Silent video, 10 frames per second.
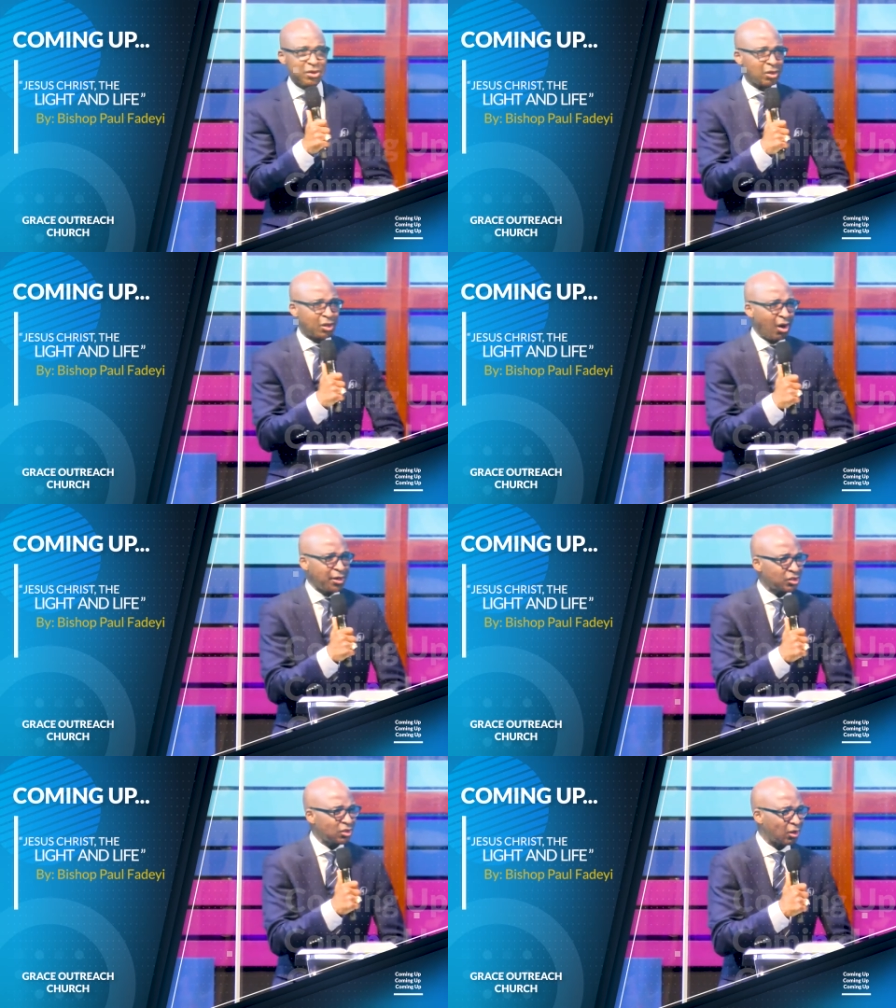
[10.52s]
God
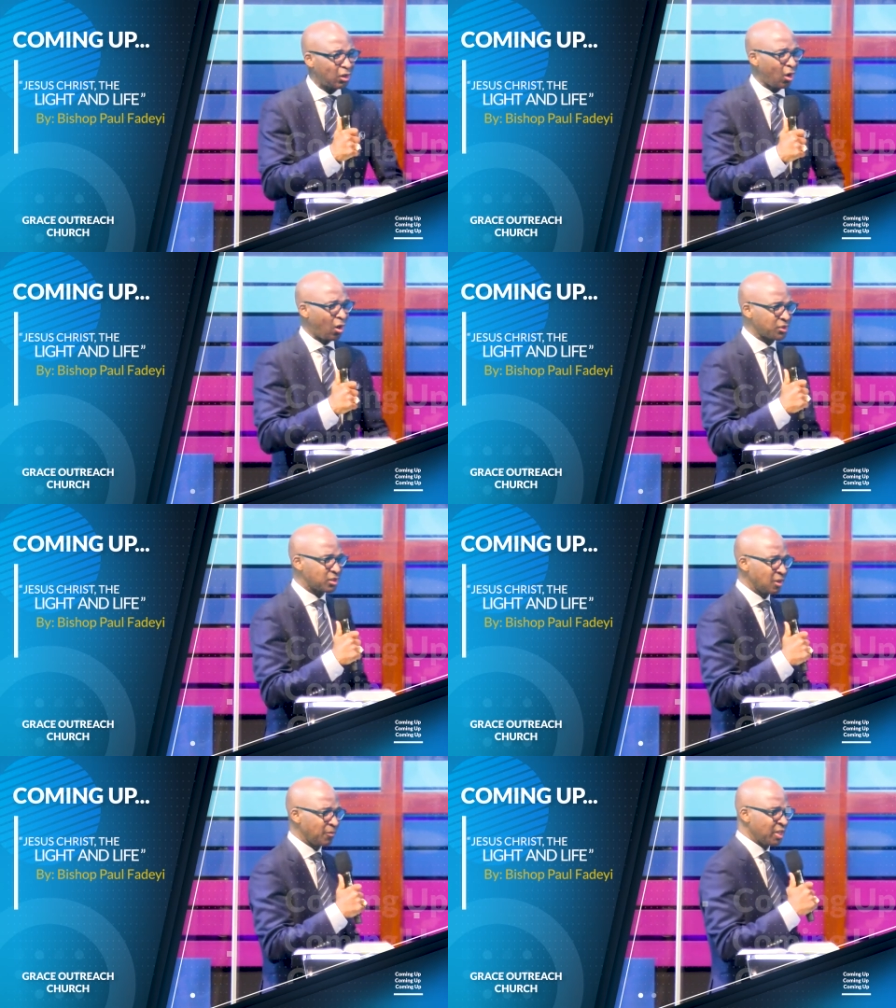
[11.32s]
is not lost.
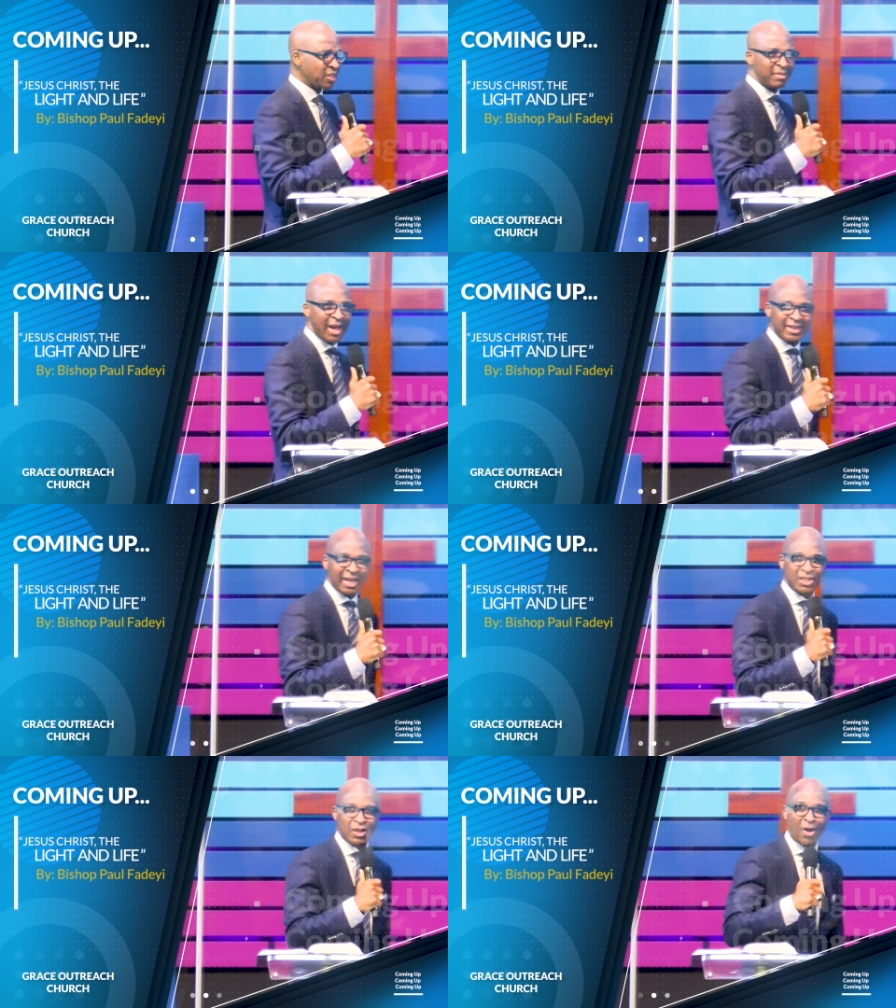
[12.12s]
It's man
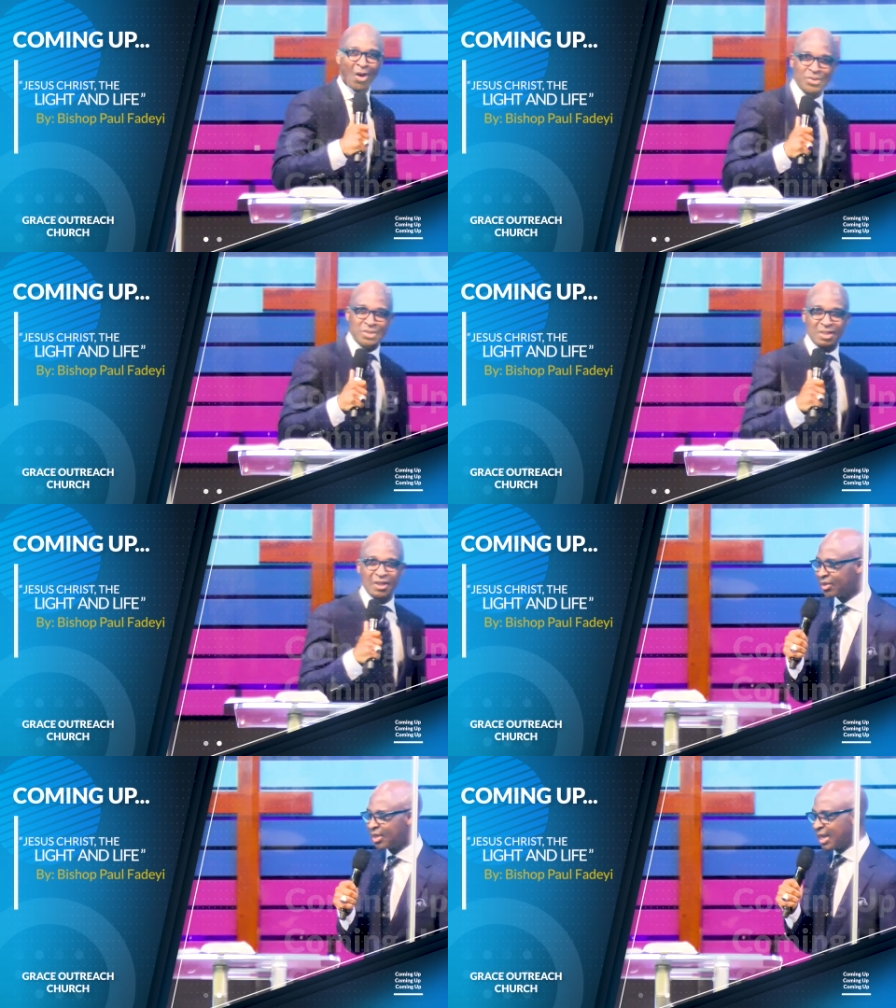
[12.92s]
that's
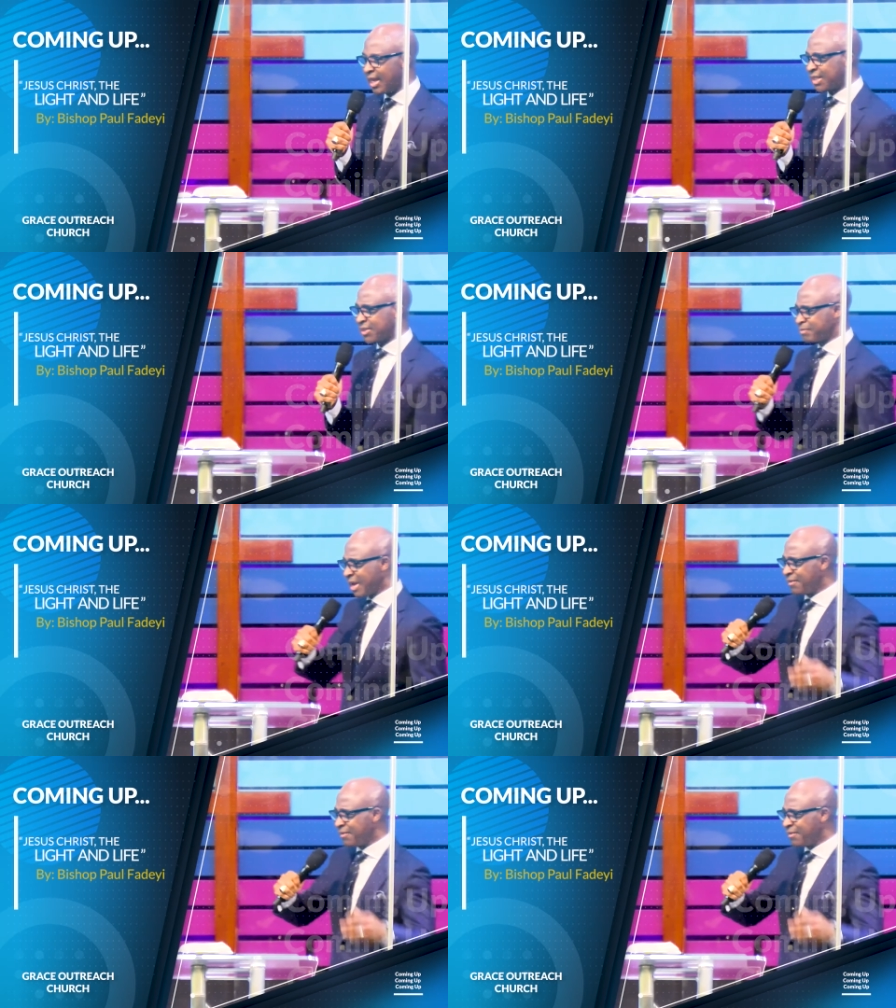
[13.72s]
lost. It's man